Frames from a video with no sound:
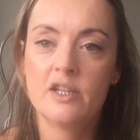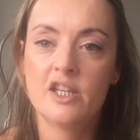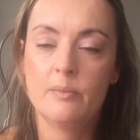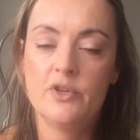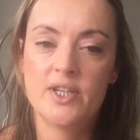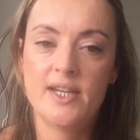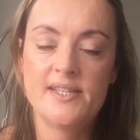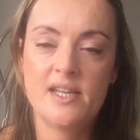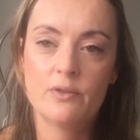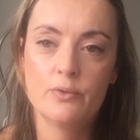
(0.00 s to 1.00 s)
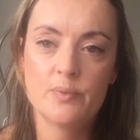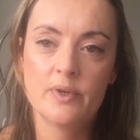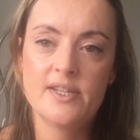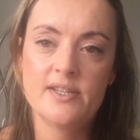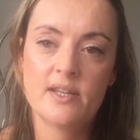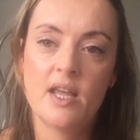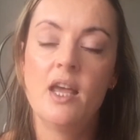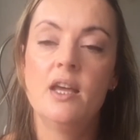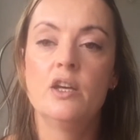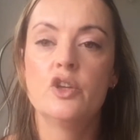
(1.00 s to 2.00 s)
Can we try saying those words?
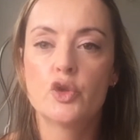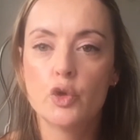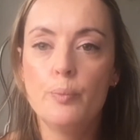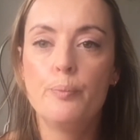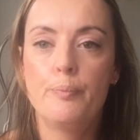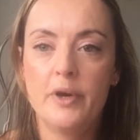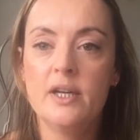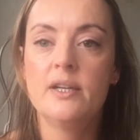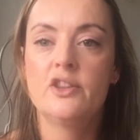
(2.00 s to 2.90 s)
Tutor.